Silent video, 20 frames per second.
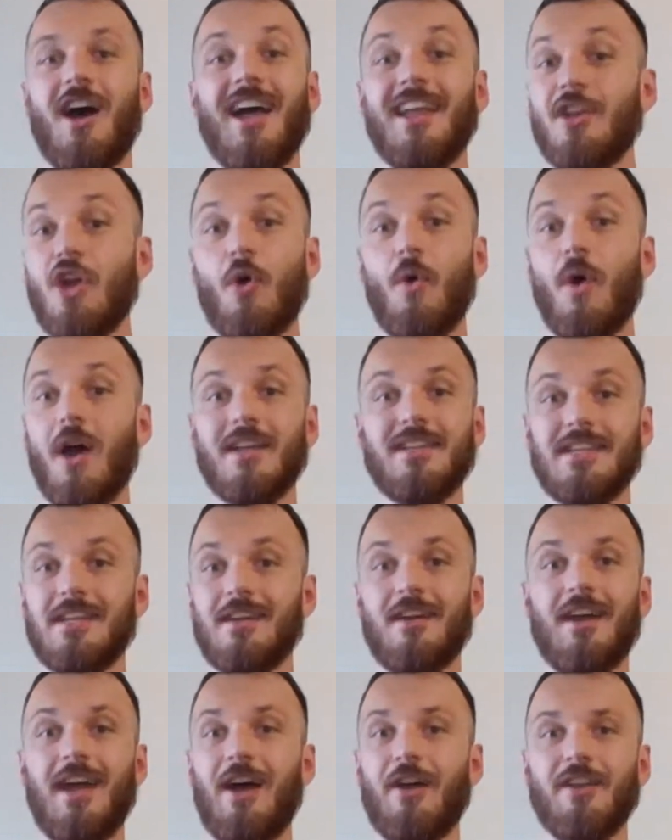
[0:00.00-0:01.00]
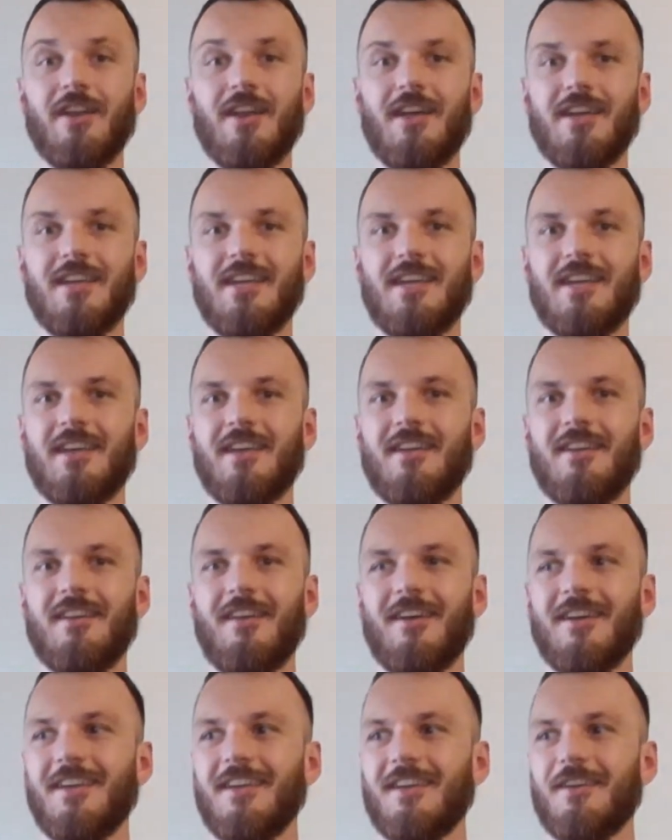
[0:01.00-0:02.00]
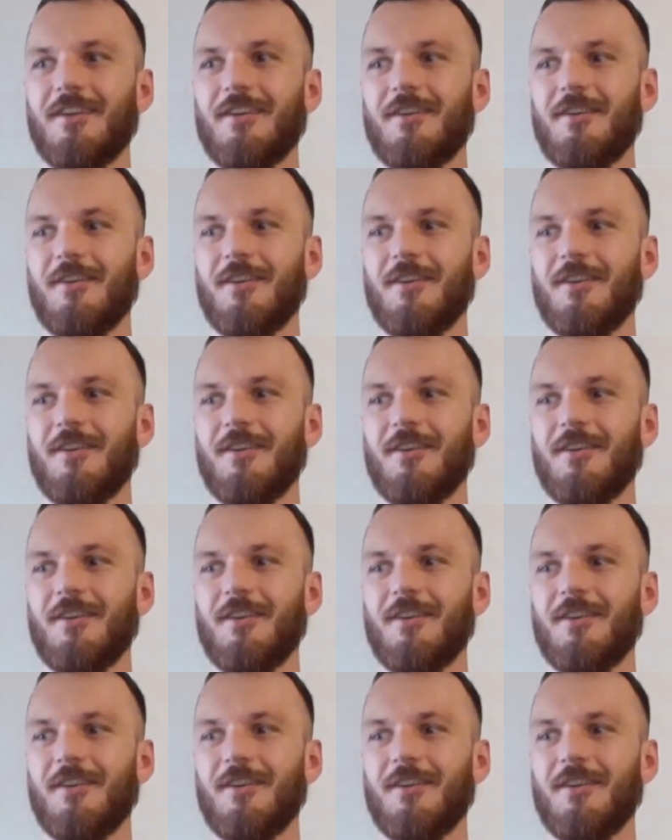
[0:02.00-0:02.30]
I had no idea how to like like